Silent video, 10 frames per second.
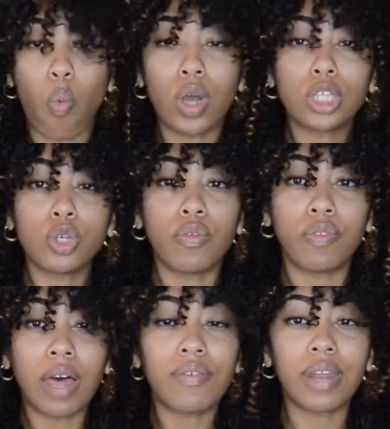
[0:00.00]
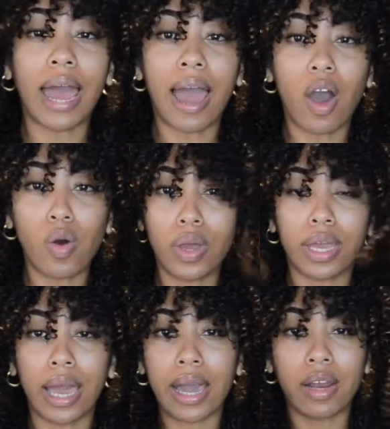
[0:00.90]
Once you fluff it out
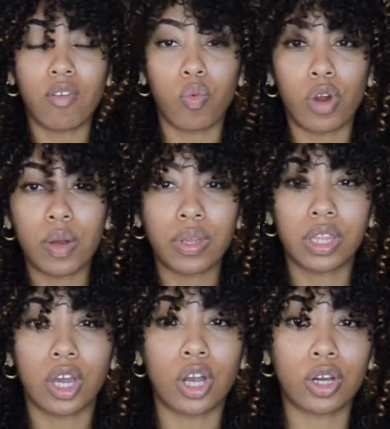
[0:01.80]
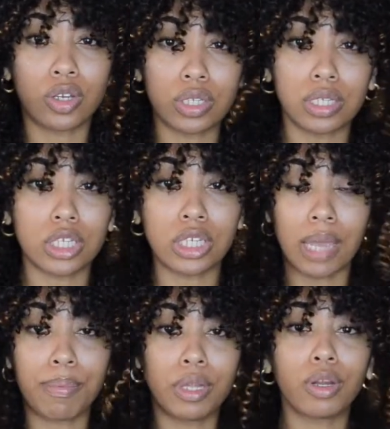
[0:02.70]
and kind of work with the curls and the
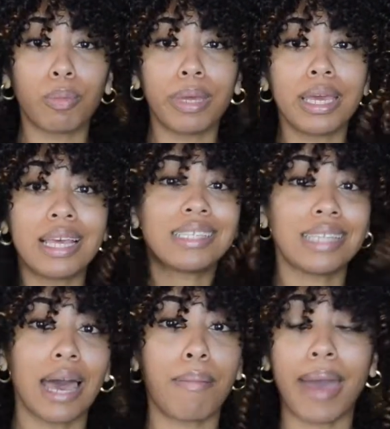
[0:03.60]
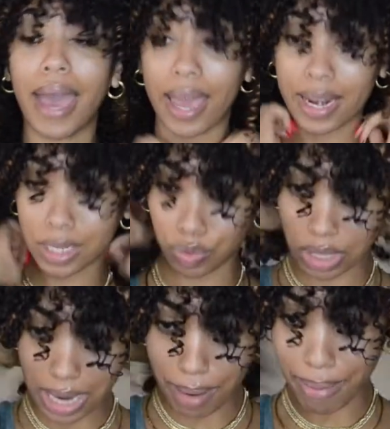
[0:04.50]
shape a little bit, it's not bad. It's
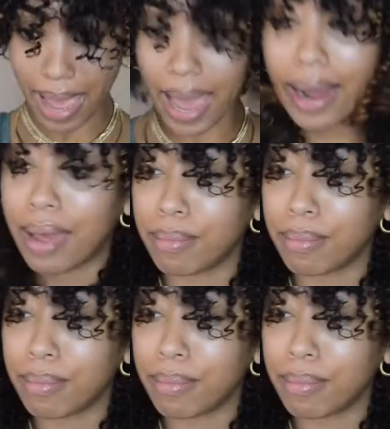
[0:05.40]
really not bad.